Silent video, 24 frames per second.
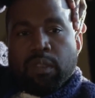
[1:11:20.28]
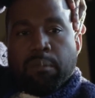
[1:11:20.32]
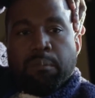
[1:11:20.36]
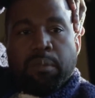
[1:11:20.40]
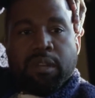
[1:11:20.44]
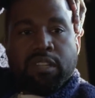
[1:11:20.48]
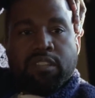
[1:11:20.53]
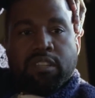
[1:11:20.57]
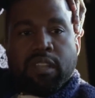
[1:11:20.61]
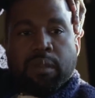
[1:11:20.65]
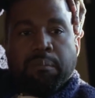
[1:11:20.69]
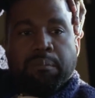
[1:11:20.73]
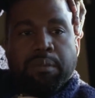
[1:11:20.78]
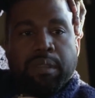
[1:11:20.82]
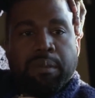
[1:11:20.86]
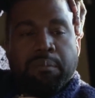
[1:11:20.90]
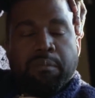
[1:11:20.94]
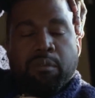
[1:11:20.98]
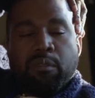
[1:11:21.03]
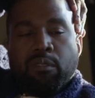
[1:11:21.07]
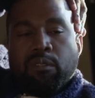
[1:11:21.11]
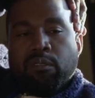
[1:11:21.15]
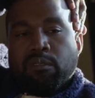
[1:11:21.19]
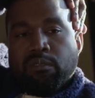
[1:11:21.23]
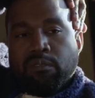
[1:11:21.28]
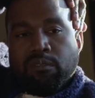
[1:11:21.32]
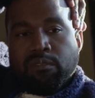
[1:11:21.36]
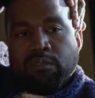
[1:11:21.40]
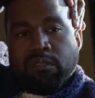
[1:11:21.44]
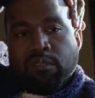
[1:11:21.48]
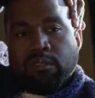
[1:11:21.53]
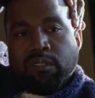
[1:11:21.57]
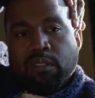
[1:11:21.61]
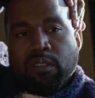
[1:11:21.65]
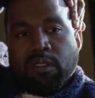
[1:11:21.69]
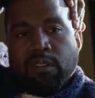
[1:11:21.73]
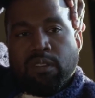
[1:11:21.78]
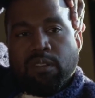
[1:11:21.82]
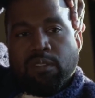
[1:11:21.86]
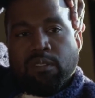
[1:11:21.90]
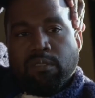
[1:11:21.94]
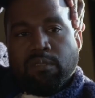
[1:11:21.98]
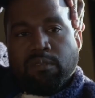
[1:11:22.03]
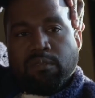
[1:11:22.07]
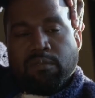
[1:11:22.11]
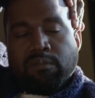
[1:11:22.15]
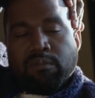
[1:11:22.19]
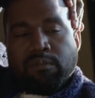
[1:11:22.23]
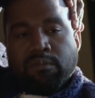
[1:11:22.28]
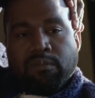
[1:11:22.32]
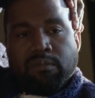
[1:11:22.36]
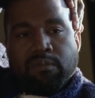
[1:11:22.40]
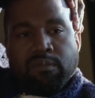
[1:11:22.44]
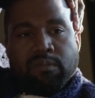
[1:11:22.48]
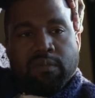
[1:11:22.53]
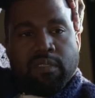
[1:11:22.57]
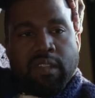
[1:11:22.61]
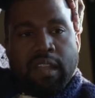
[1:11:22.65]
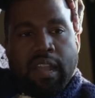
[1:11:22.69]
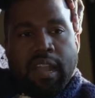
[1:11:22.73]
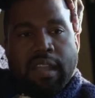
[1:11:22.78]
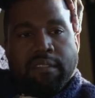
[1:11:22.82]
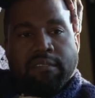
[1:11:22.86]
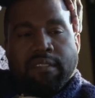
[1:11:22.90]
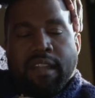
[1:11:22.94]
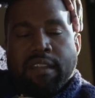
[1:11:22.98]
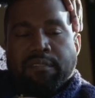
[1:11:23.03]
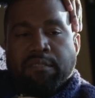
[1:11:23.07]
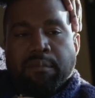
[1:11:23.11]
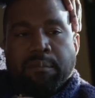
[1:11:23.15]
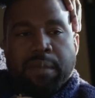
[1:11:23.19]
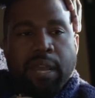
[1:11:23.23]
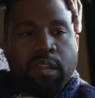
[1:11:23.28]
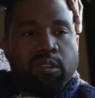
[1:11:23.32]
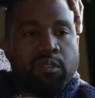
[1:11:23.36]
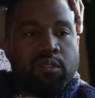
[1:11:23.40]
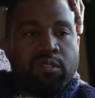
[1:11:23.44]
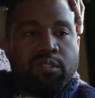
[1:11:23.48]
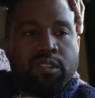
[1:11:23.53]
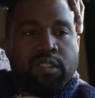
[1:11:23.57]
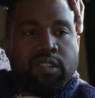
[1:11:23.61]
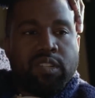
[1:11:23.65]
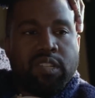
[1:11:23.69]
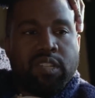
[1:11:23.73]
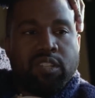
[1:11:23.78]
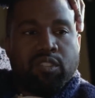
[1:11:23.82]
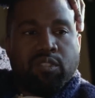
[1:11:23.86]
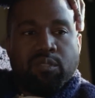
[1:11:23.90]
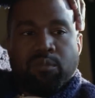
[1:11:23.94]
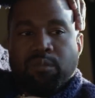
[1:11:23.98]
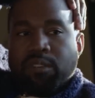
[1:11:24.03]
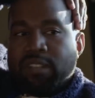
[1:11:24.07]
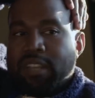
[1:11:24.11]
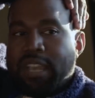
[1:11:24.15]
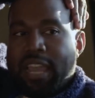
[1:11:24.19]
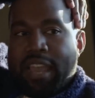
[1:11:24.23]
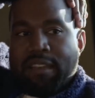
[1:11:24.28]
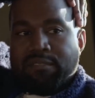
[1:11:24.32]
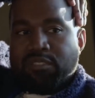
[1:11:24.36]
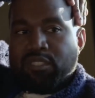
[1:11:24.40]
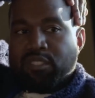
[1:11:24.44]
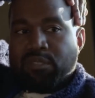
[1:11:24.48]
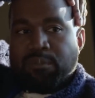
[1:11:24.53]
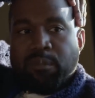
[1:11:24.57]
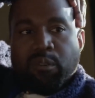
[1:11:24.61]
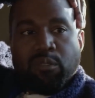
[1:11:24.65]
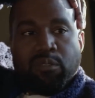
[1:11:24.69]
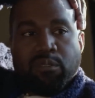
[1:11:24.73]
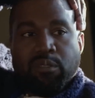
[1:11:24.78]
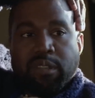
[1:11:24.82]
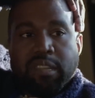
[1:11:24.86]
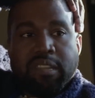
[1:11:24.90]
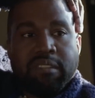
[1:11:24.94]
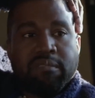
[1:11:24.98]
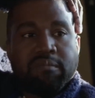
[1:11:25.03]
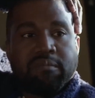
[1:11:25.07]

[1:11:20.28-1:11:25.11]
But some people, you know, have a medical condition where they have to smoke weed.